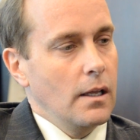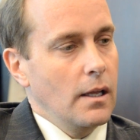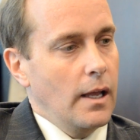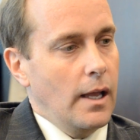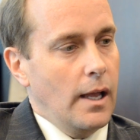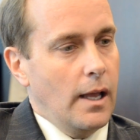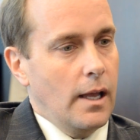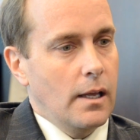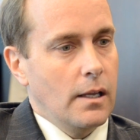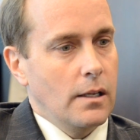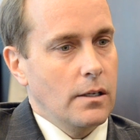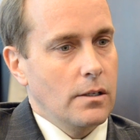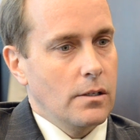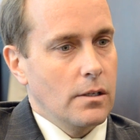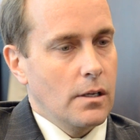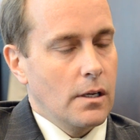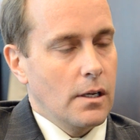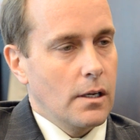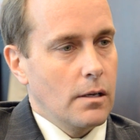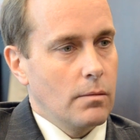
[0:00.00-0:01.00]
And
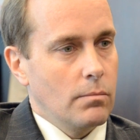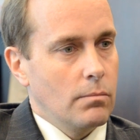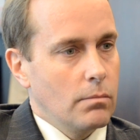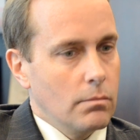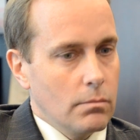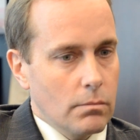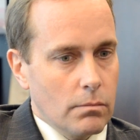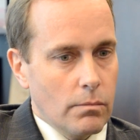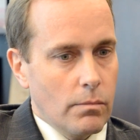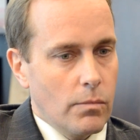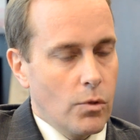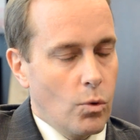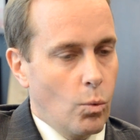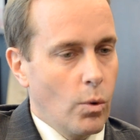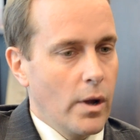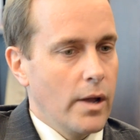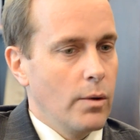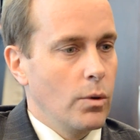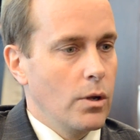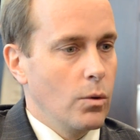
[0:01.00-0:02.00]
um, the
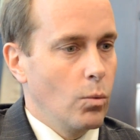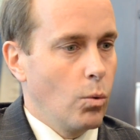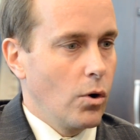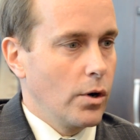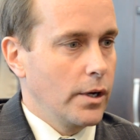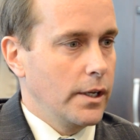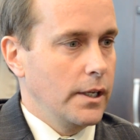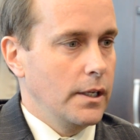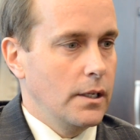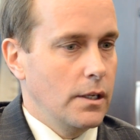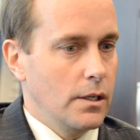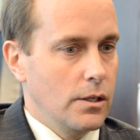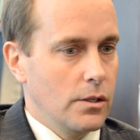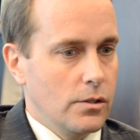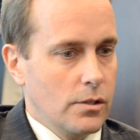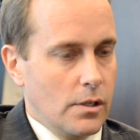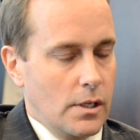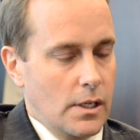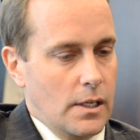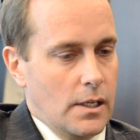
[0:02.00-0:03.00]
way we work it
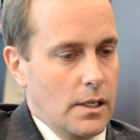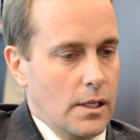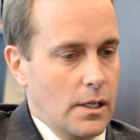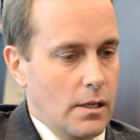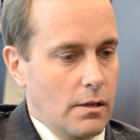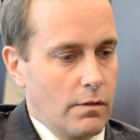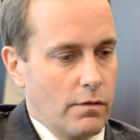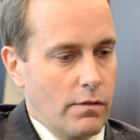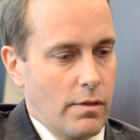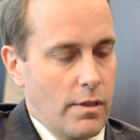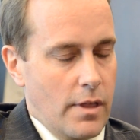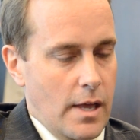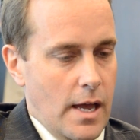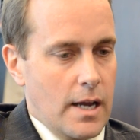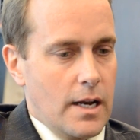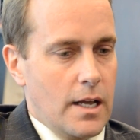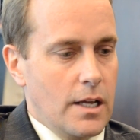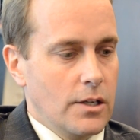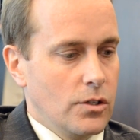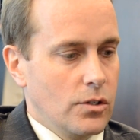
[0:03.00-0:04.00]
is if
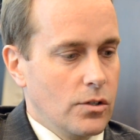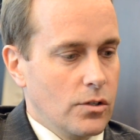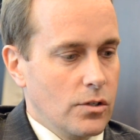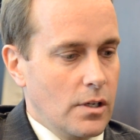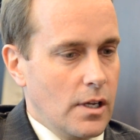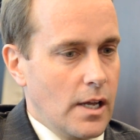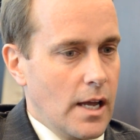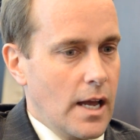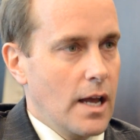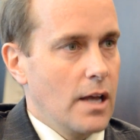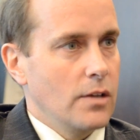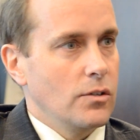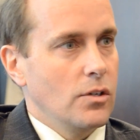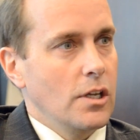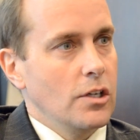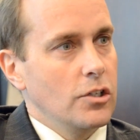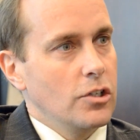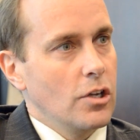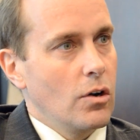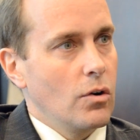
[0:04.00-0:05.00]
that agency has
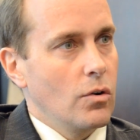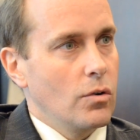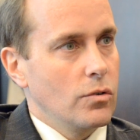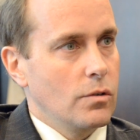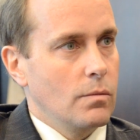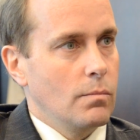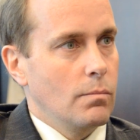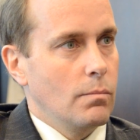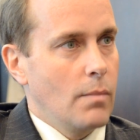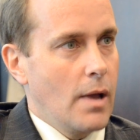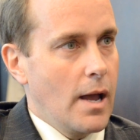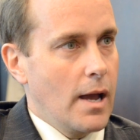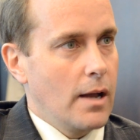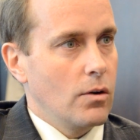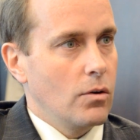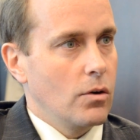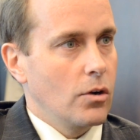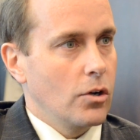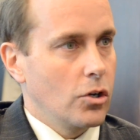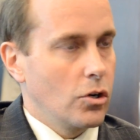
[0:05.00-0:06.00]
a terrorism
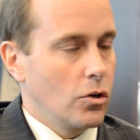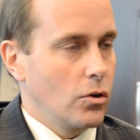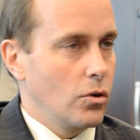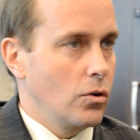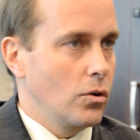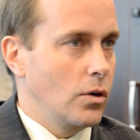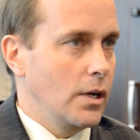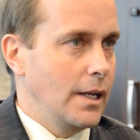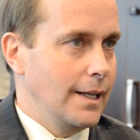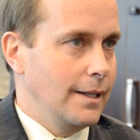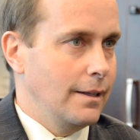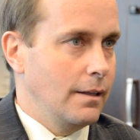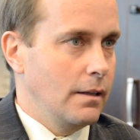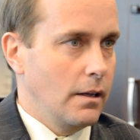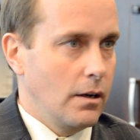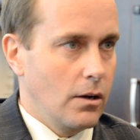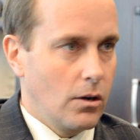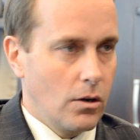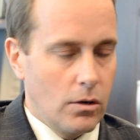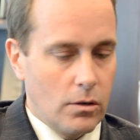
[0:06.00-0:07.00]
matter occur in
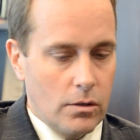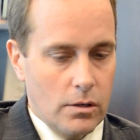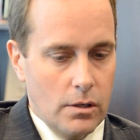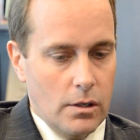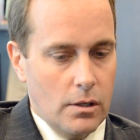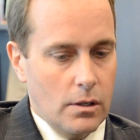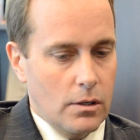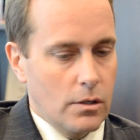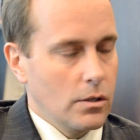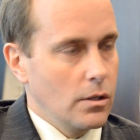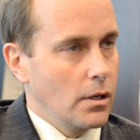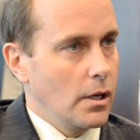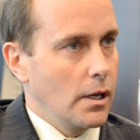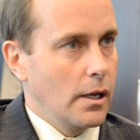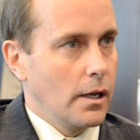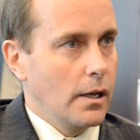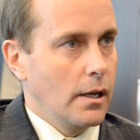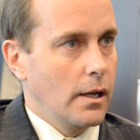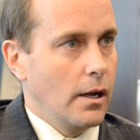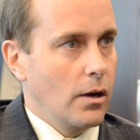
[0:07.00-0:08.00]
their
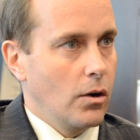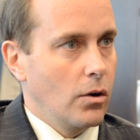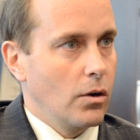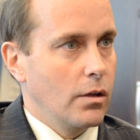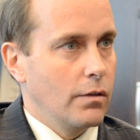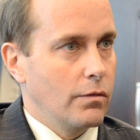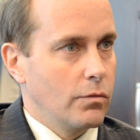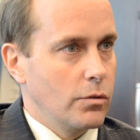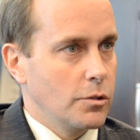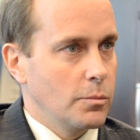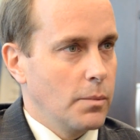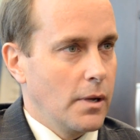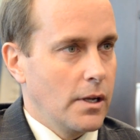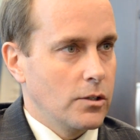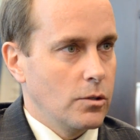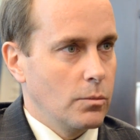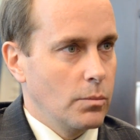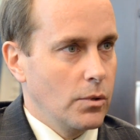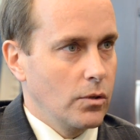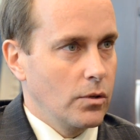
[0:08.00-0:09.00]
uh, area of
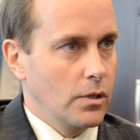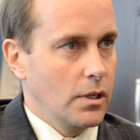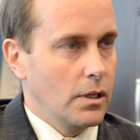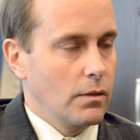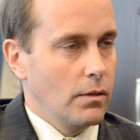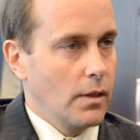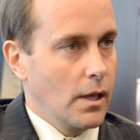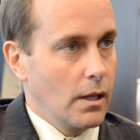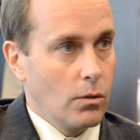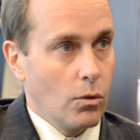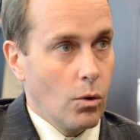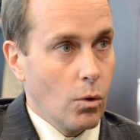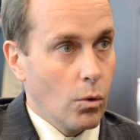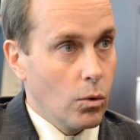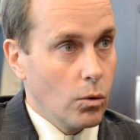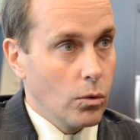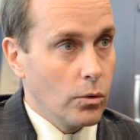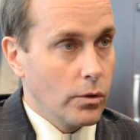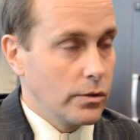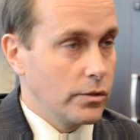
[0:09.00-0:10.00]
responsibility, that
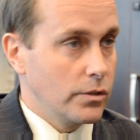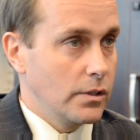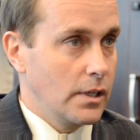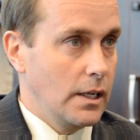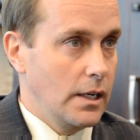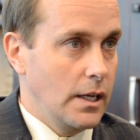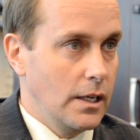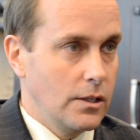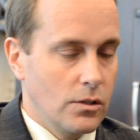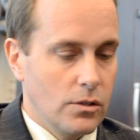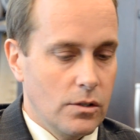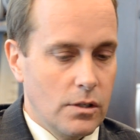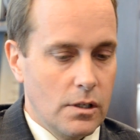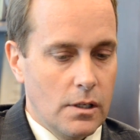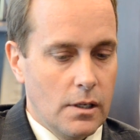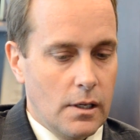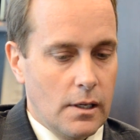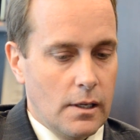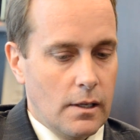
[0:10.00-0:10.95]
local or state agency,